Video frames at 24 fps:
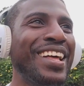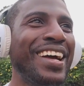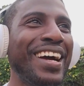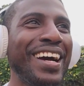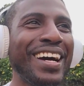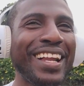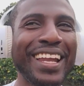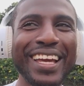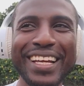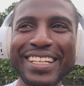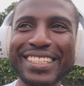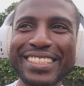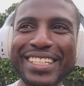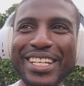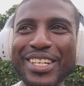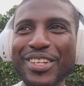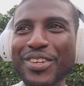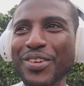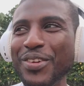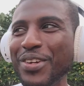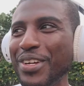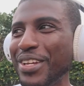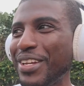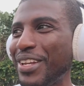Like I said, you
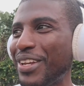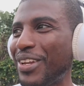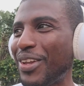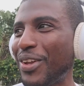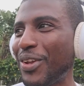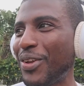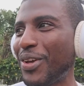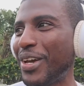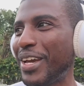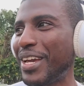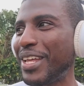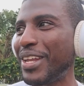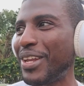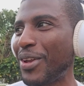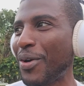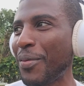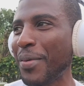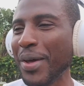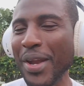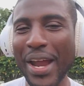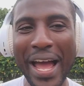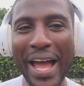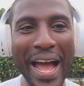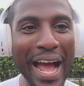could, no
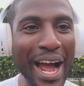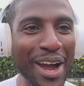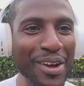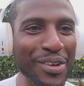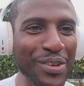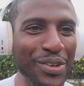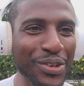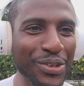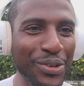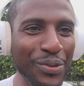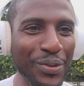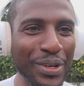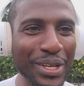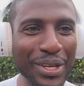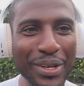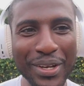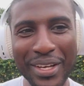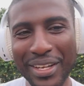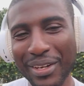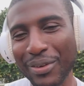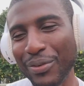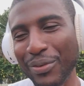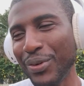matter how you do it, you can